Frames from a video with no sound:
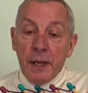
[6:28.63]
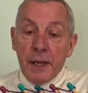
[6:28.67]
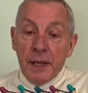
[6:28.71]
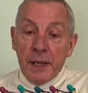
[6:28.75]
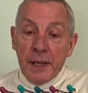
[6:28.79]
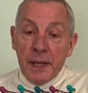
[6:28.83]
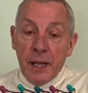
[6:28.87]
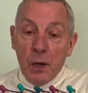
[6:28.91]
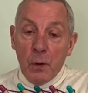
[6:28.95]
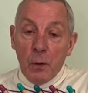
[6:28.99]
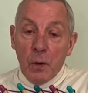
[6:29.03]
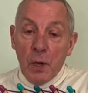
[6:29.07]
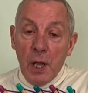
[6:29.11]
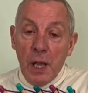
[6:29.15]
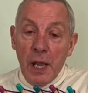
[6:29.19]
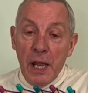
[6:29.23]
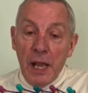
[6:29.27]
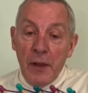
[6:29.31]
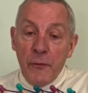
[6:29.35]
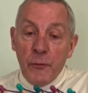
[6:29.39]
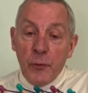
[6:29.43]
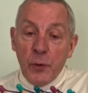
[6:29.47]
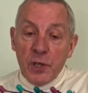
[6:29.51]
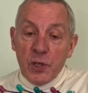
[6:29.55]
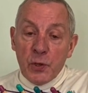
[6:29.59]
Now,
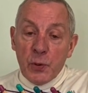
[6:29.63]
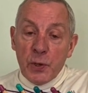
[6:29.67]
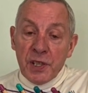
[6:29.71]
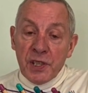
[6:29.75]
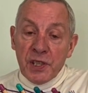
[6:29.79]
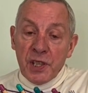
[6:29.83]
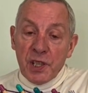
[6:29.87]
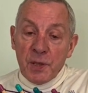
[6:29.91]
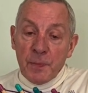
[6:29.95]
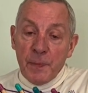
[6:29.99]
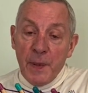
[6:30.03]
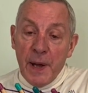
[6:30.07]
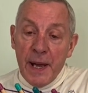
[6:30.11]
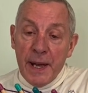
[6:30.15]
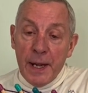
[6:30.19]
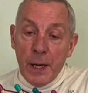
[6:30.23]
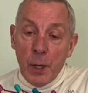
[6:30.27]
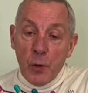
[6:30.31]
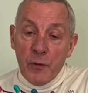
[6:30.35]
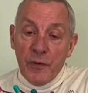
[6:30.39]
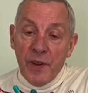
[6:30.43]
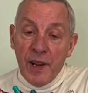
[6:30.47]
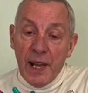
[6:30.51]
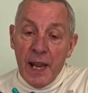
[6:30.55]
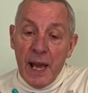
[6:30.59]
if we twist the spine out
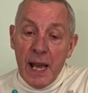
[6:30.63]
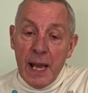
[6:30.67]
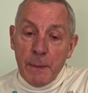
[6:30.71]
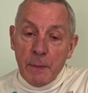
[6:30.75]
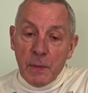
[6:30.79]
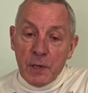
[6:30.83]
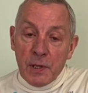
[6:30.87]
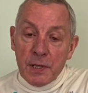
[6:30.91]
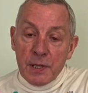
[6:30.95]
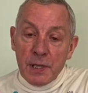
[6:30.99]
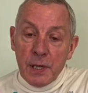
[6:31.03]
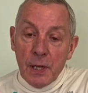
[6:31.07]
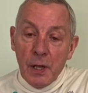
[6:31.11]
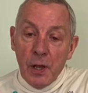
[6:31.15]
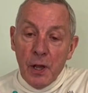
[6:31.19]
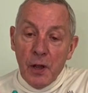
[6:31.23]
of alignment,